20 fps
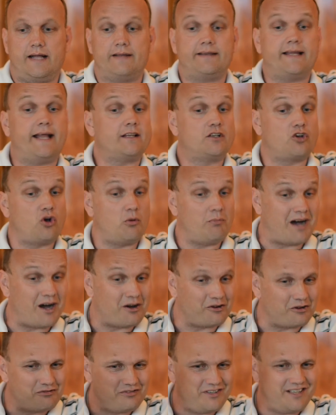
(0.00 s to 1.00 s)
then come
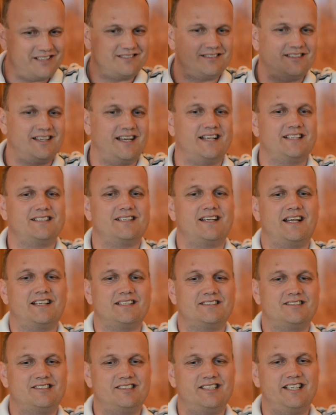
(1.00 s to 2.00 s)
out of it
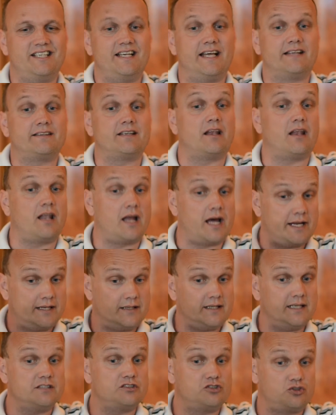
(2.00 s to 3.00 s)
and see that the light
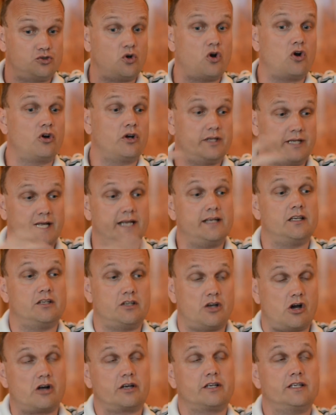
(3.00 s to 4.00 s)
is stronger than the
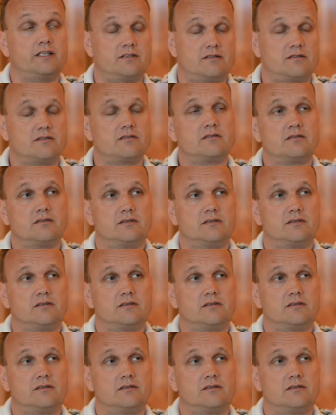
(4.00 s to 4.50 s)
darkness.